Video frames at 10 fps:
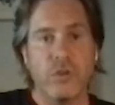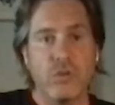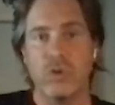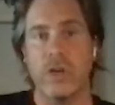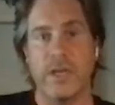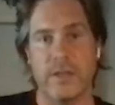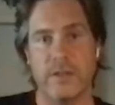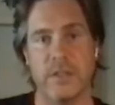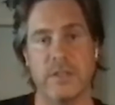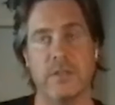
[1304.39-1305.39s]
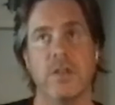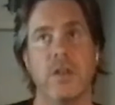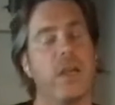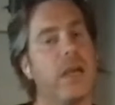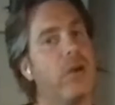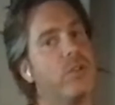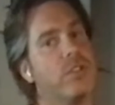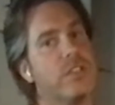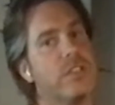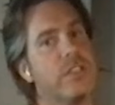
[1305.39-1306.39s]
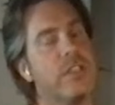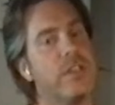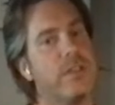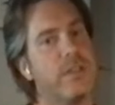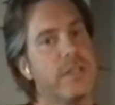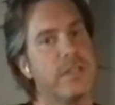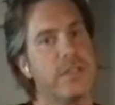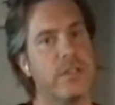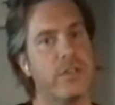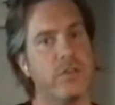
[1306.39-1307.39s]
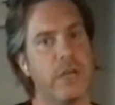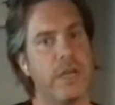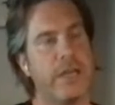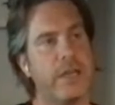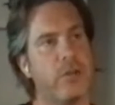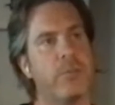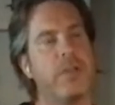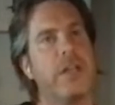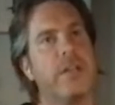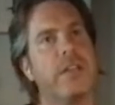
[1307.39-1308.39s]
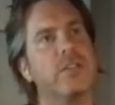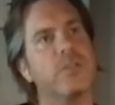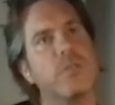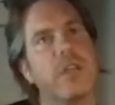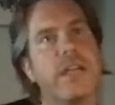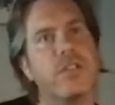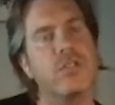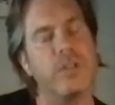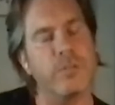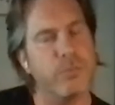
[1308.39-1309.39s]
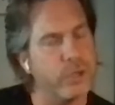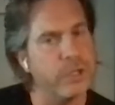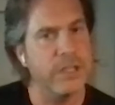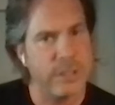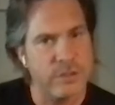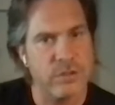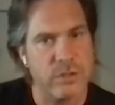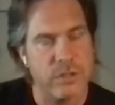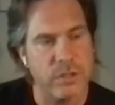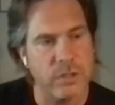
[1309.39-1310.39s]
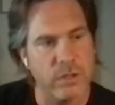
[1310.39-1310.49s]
trying things. I would see things in a new light, and I would be like, that's actually pretty interesting.